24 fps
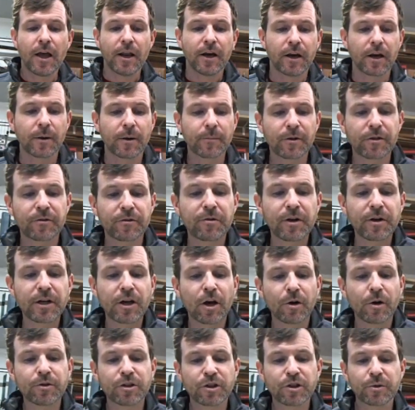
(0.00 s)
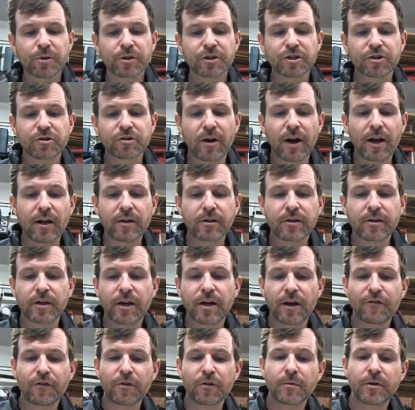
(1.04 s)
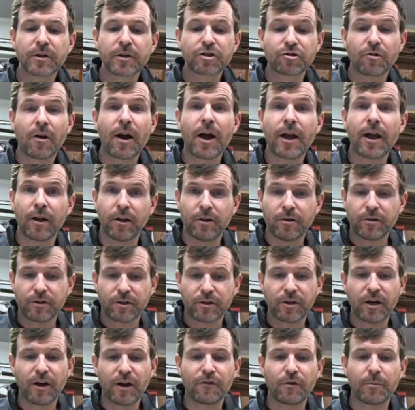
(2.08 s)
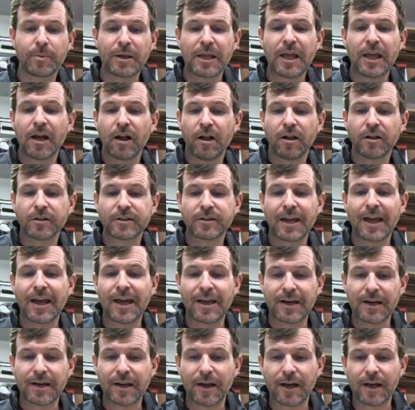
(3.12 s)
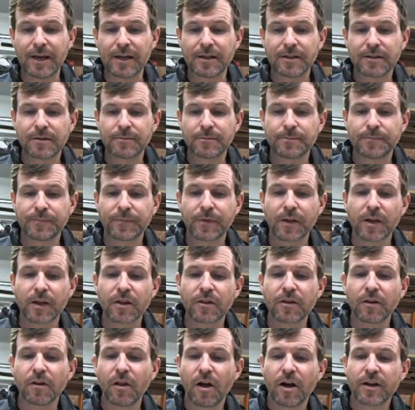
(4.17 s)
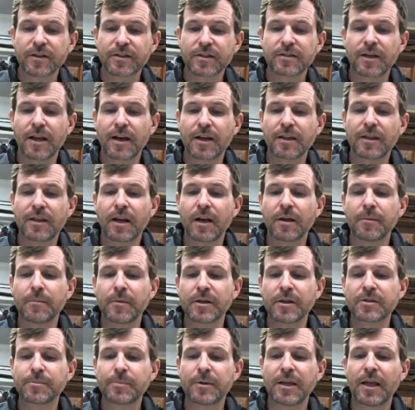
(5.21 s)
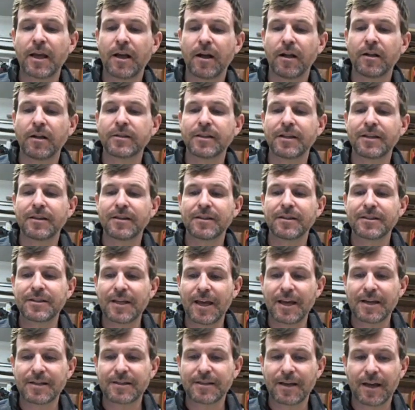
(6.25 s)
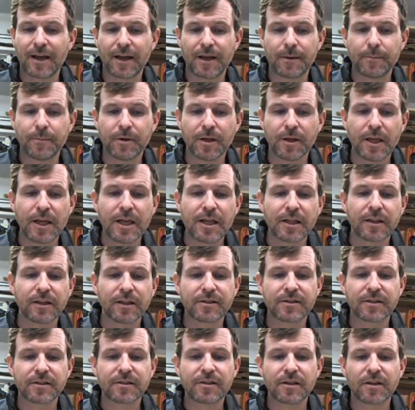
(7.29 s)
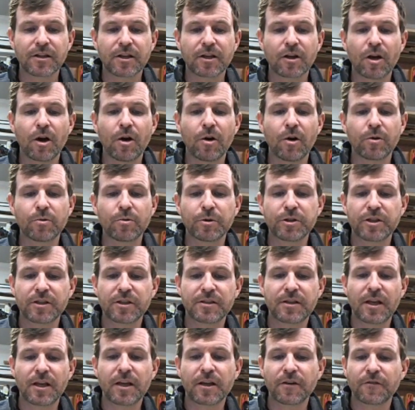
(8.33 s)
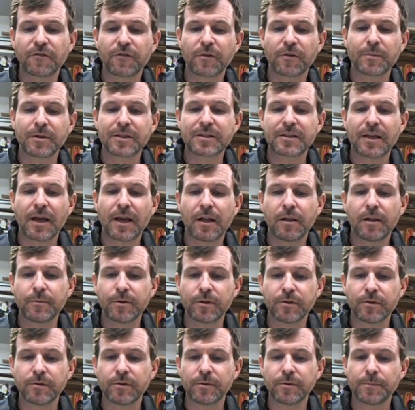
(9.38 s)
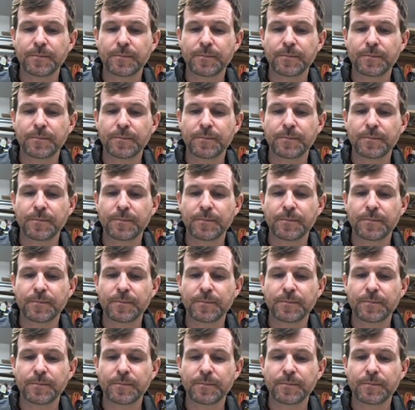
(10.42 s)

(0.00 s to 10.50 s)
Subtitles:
Number 3, no Jewish trial could ever be held at night. The law stated that it must be held in the daytime. Listen to the code, which is taken from the Talmud.